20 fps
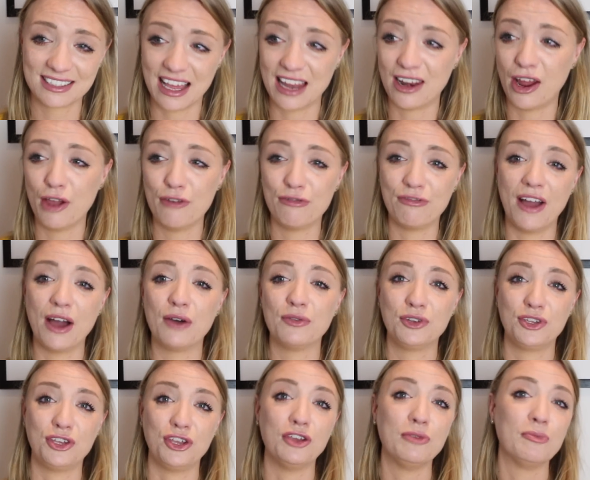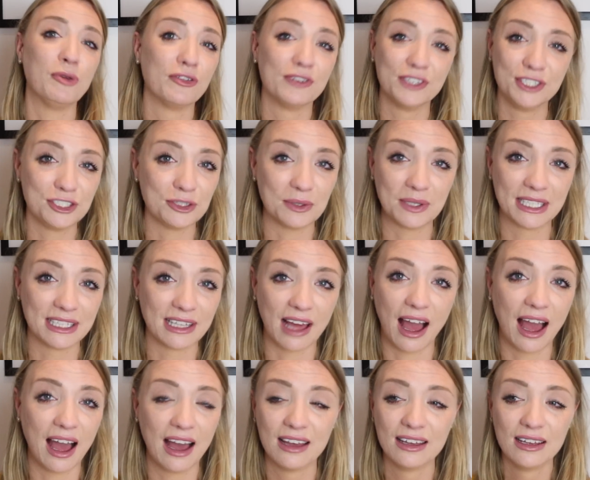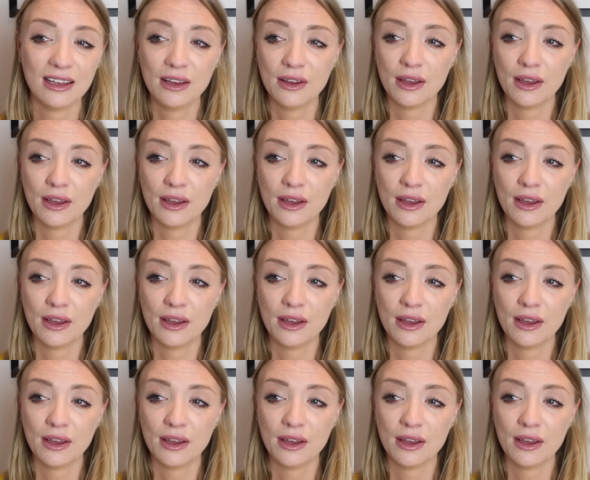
and I found humour in doing that.